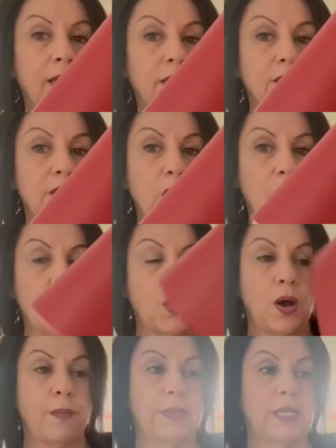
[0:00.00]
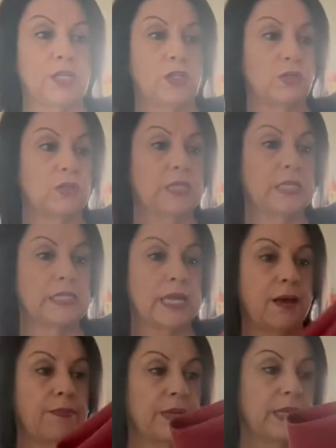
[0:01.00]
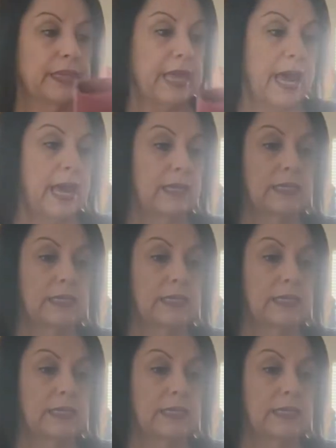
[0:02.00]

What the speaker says: So I'm gonna use this up in that,